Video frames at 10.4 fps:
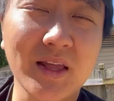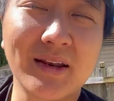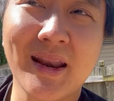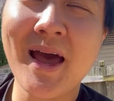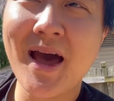
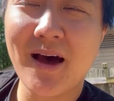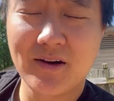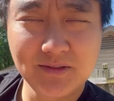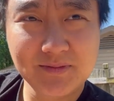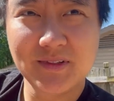
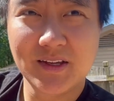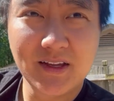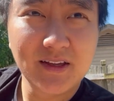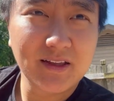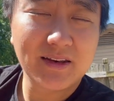Now
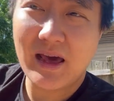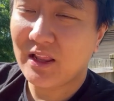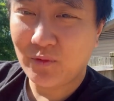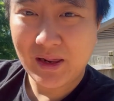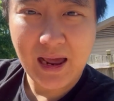
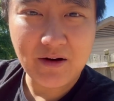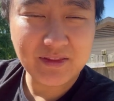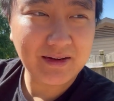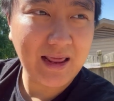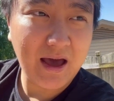that we got
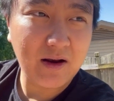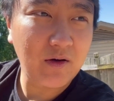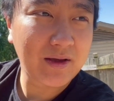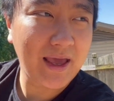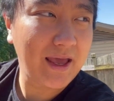everything down,
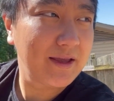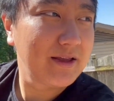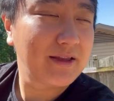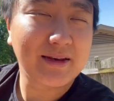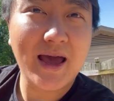okay.
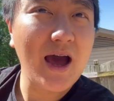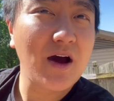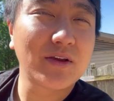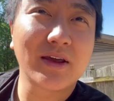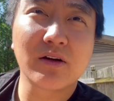
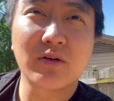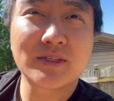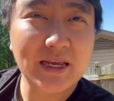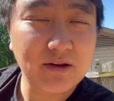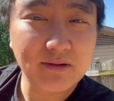Now you're going to go
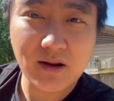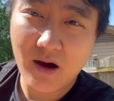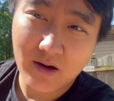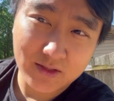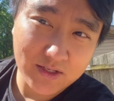take your
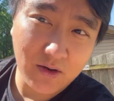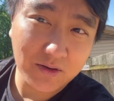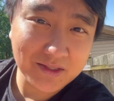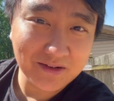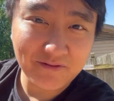dog to
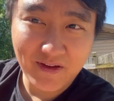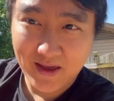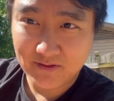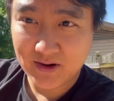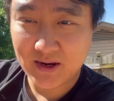go to the
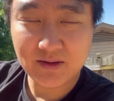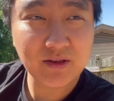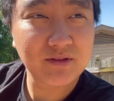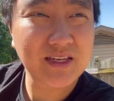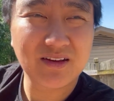vet, right?
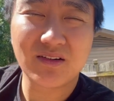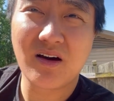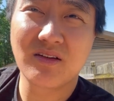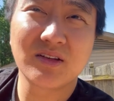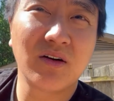You take your
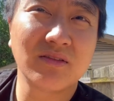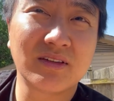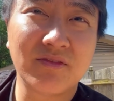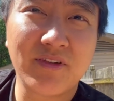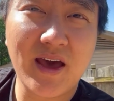dog to go
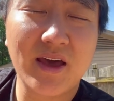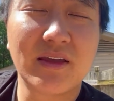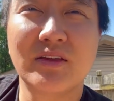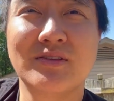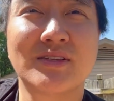to the vet,
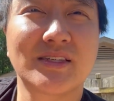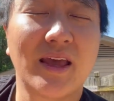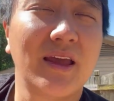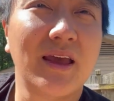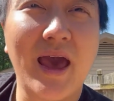and you
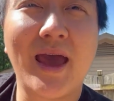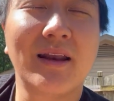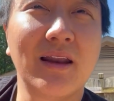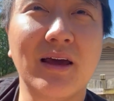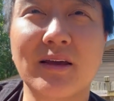say,
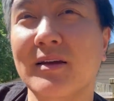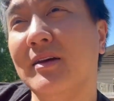hey, look,